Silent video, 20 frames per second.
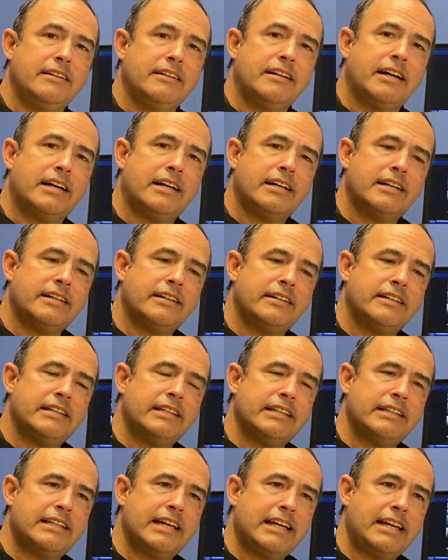
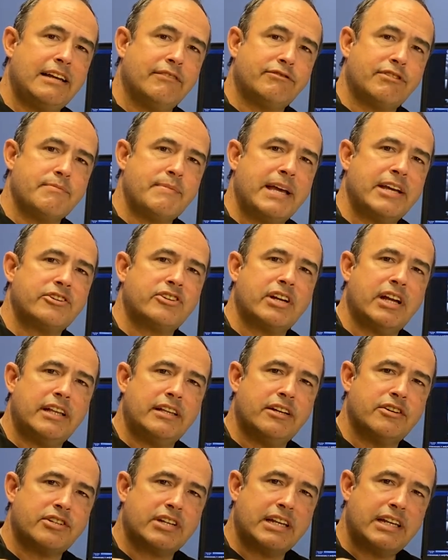that inflammation and
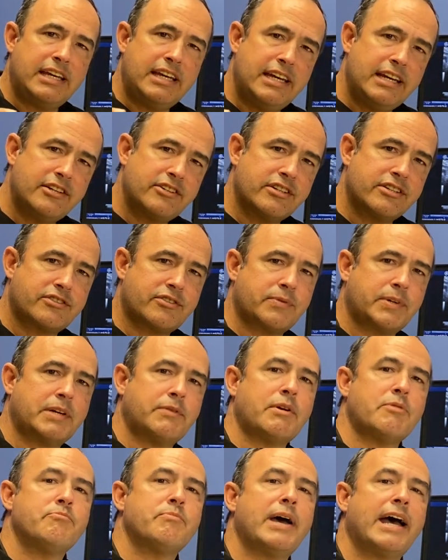those adhesions from
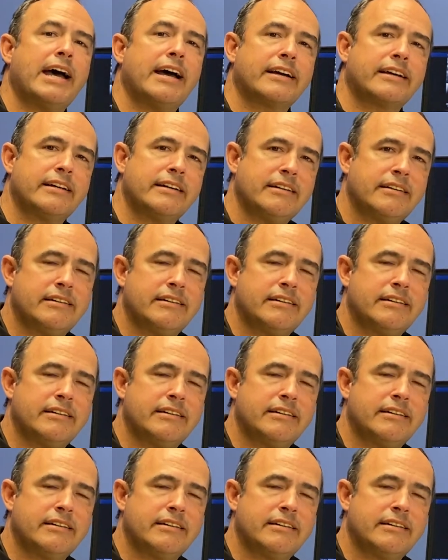coming back.